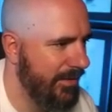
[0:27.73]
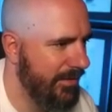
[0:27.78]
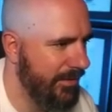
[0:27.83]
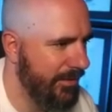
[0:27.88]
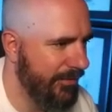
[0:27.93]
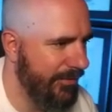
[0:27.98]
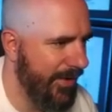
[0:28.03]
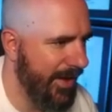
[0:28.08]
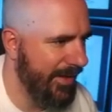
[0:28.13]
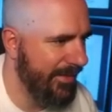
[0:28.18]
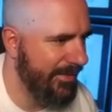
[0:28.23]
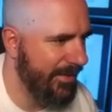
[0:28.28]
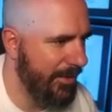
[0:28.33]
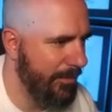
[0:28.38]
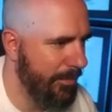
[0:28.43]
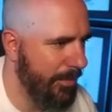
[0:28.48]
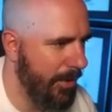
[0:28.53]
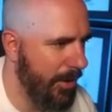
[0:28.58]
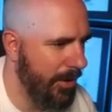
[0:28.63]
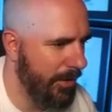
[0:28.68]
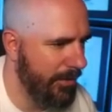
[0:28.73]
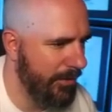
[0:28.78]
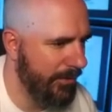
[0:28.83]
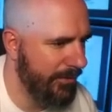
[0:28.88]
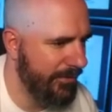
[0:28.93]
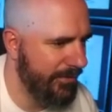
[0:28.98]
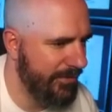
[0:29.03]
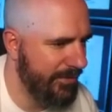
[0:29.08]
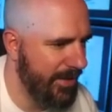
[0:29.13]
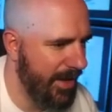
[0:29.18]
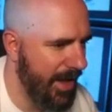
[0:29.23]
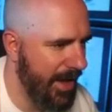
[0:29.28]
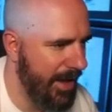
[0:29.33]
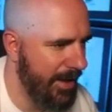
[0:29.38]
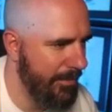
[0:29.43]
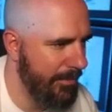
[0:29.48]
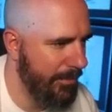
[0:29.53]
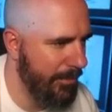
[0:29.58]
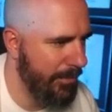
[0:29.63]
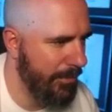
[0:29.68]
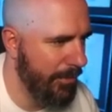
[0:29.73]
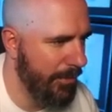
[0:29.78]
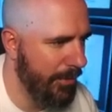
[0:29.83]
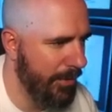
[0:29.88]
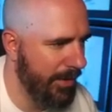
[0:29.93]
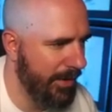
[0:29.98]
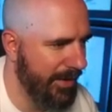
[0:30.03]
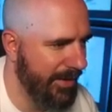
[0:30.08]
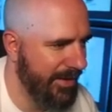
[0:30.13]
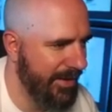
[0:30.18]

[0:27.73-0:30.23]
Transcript: DeVante Parker, Skyy Moore,